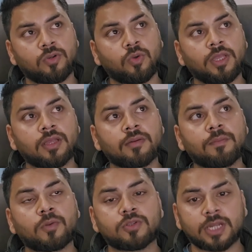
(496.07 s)
doing
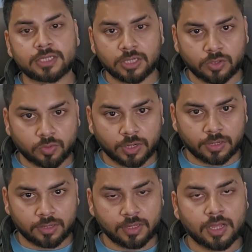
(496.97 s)
projects into it,
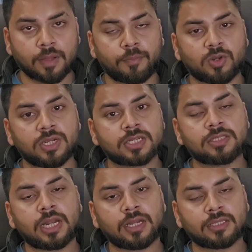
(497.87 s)
projects
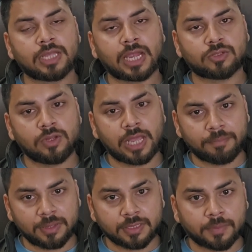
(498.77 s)
that is actually
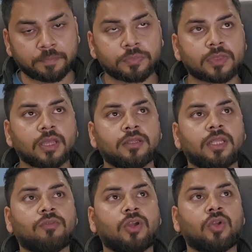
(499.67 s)
helping them.
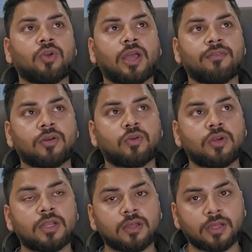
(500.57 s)
They want to have
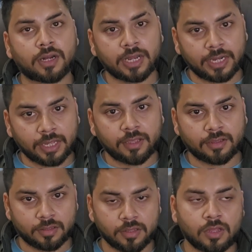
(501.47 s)
good
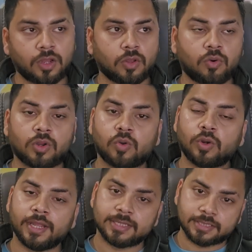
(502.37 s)
rating, good
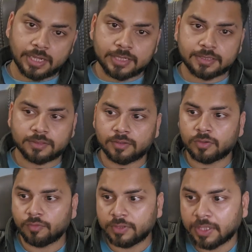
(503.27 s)
coding skills
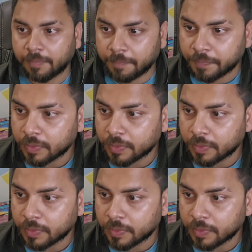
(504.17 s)
with them.